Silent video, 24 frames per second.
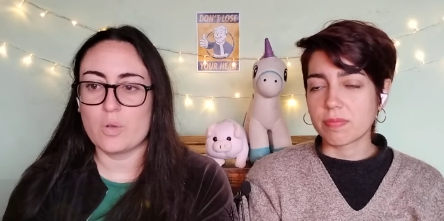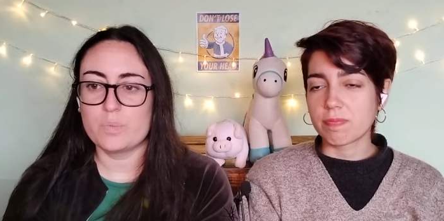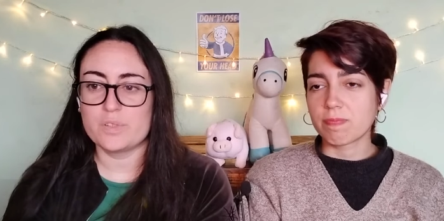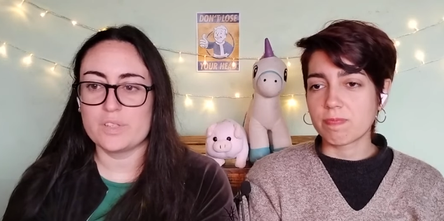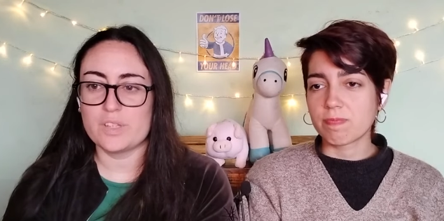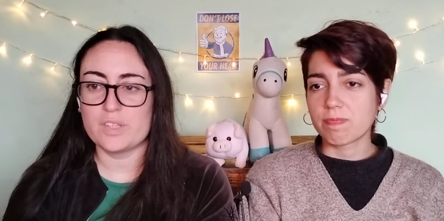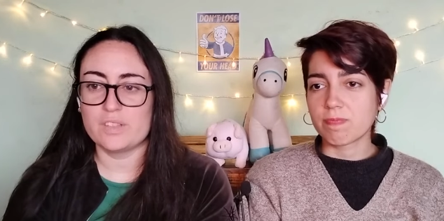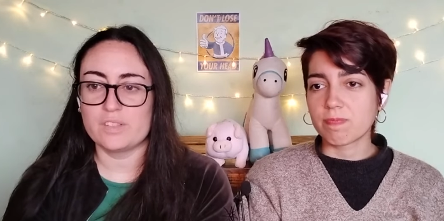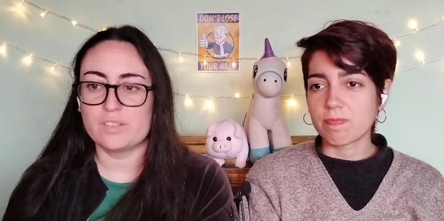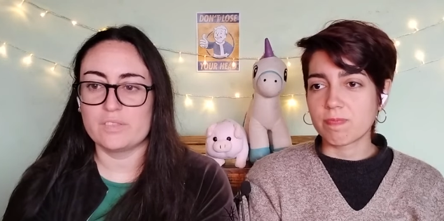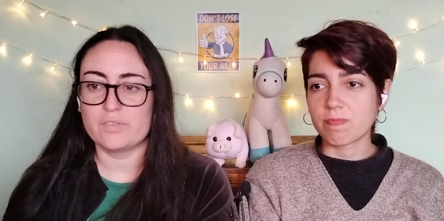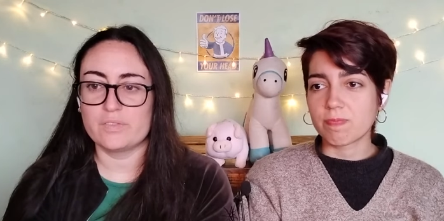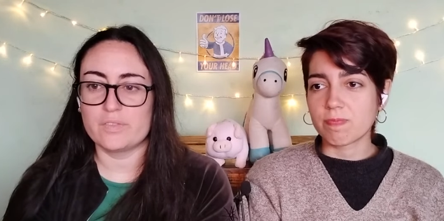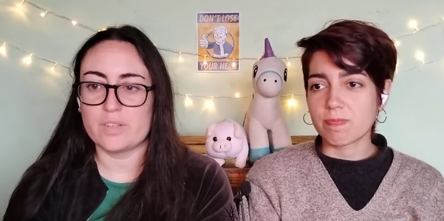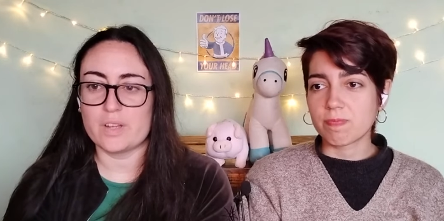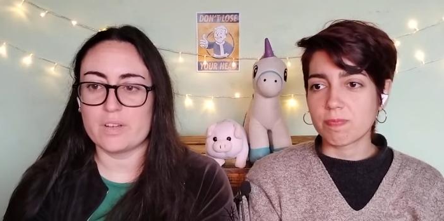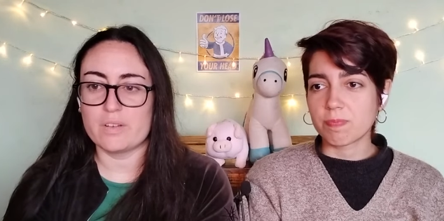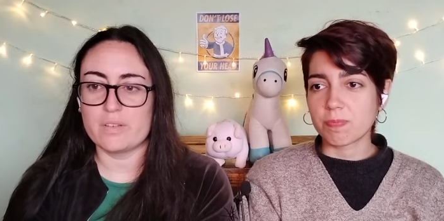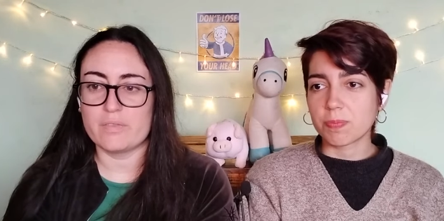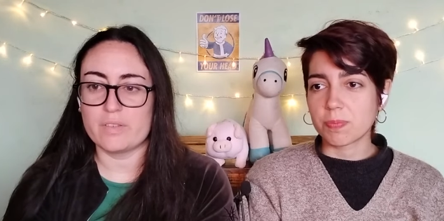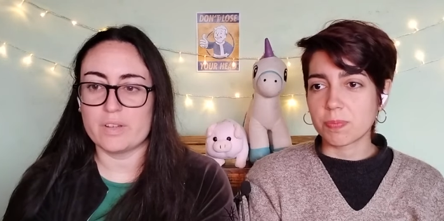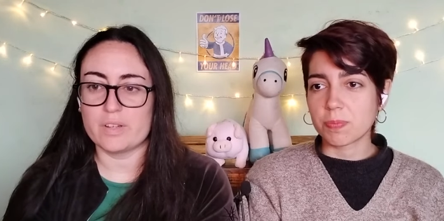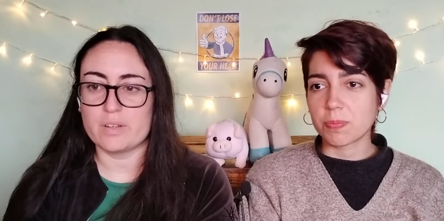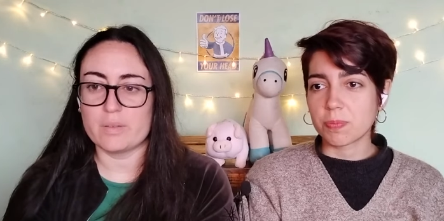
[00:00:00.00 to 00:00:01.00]
Speaker 1: I hope she's
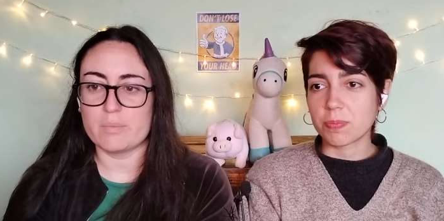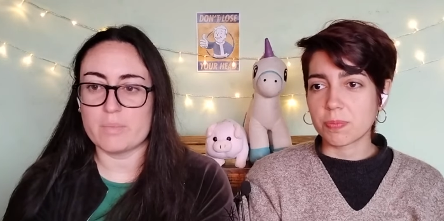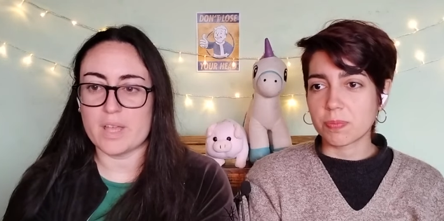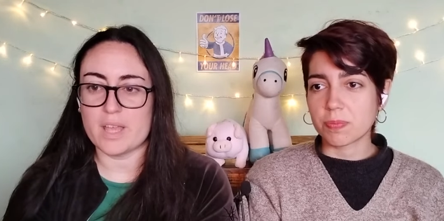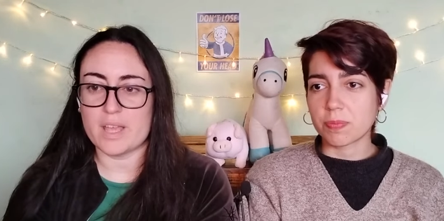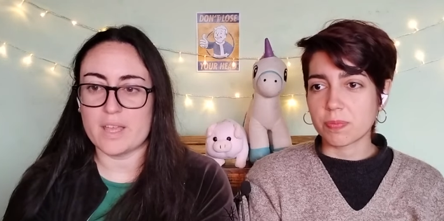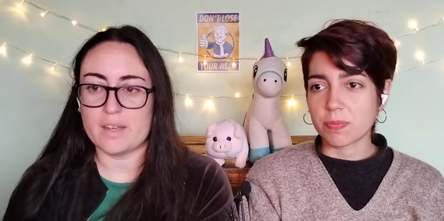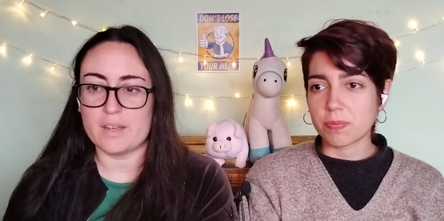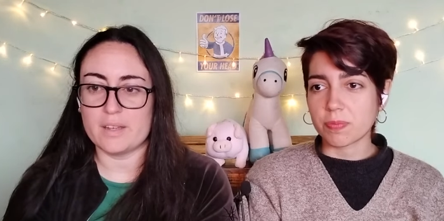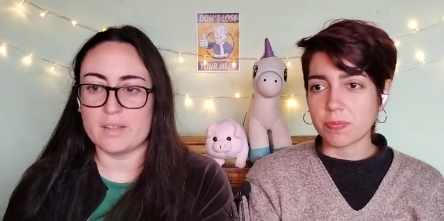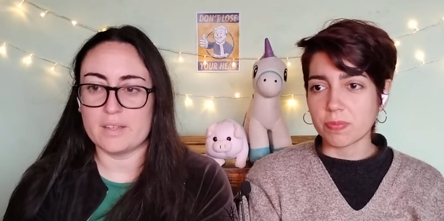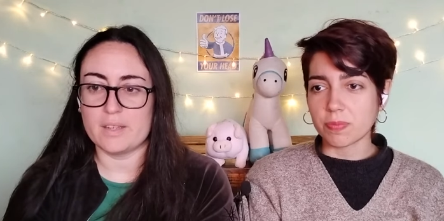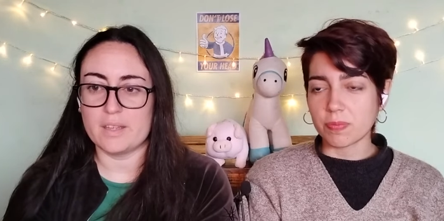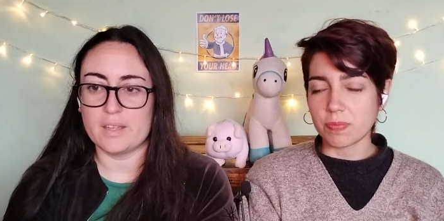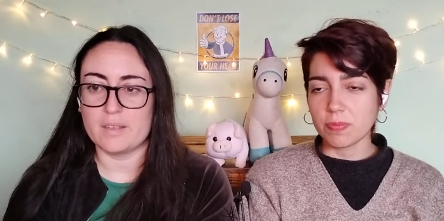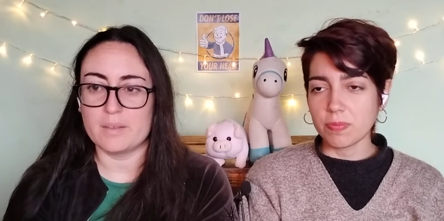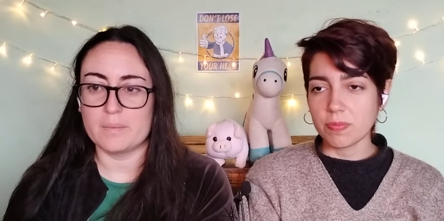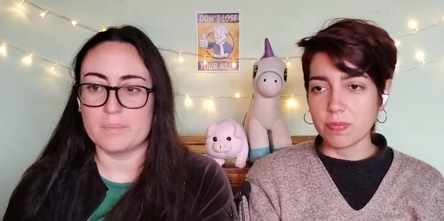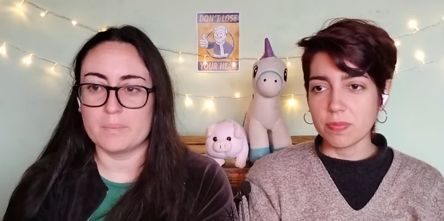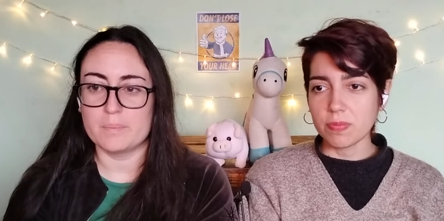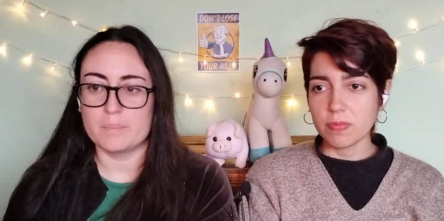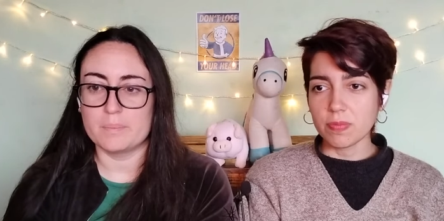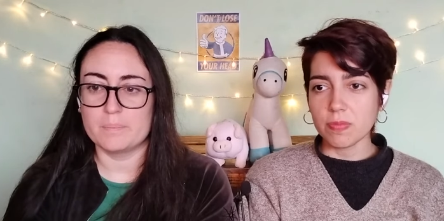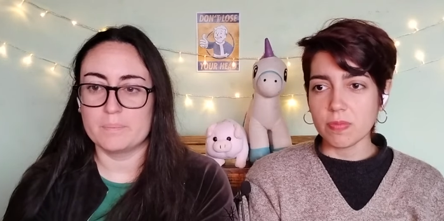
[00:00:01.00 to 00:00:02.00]
very, very mad at
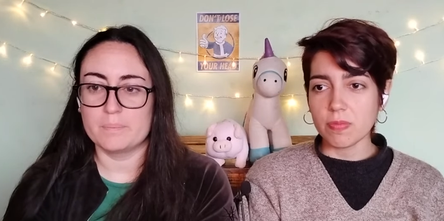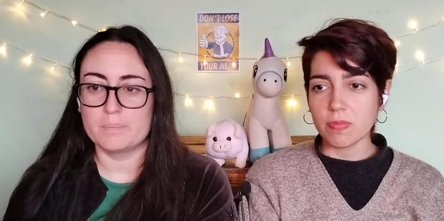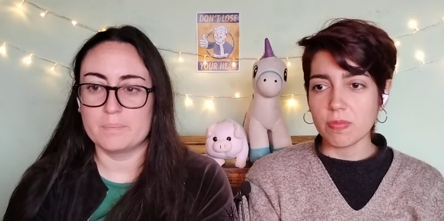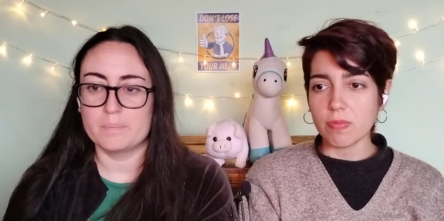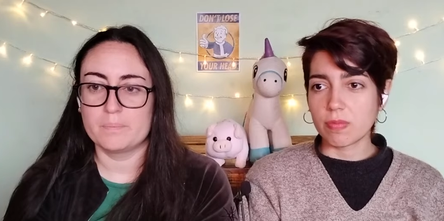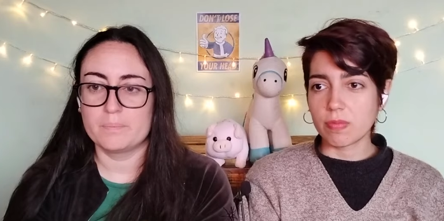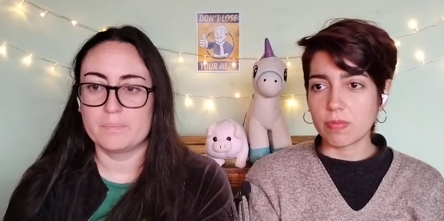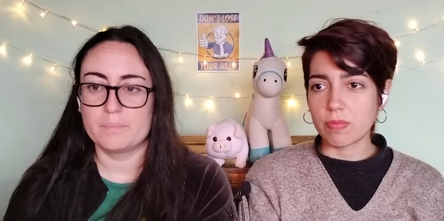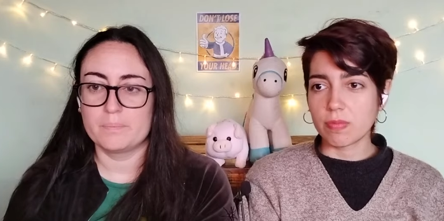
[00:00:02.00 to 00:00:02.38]
him.